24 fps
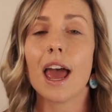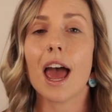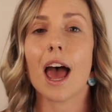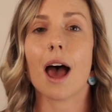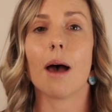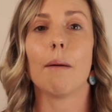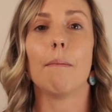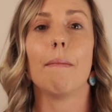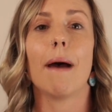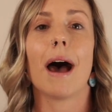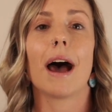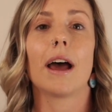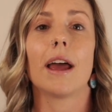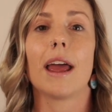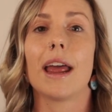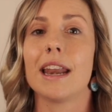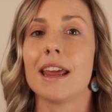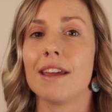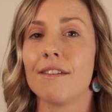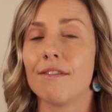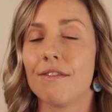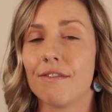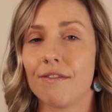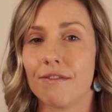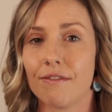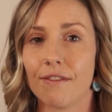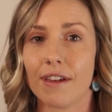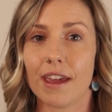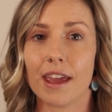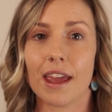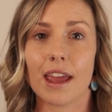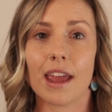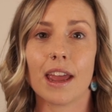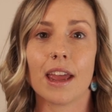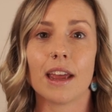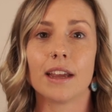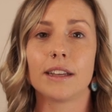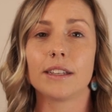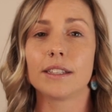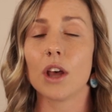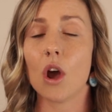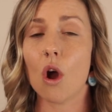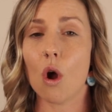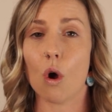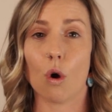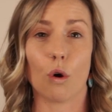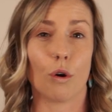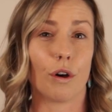about any fears
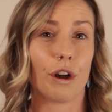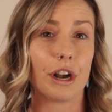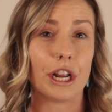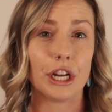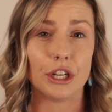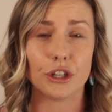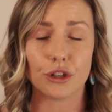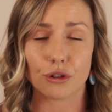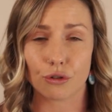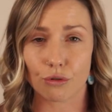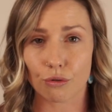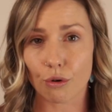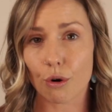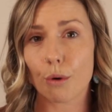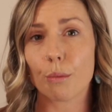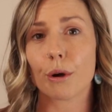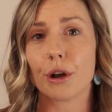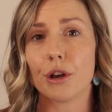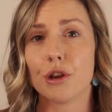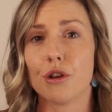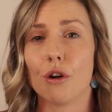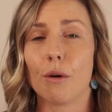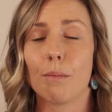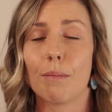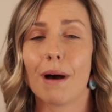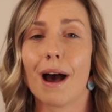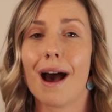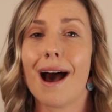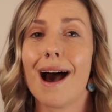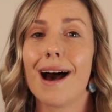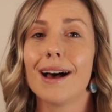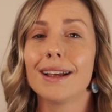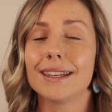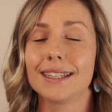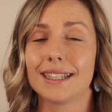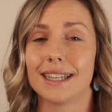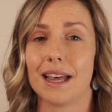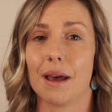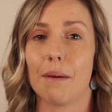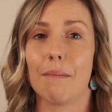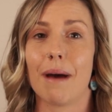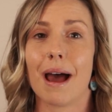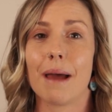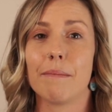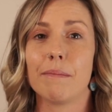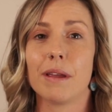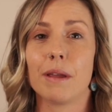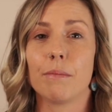or any trauma in your past that
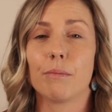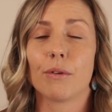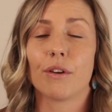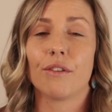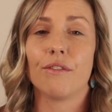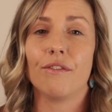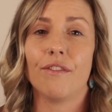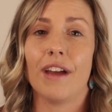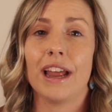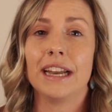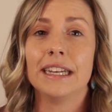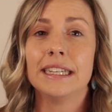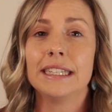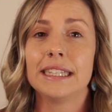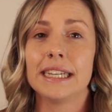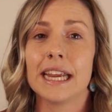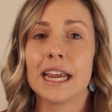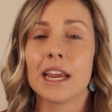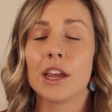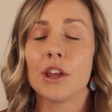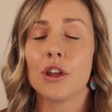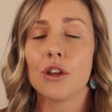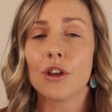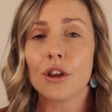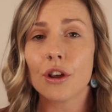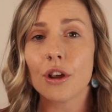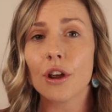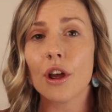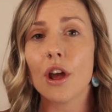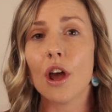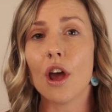might be preventing you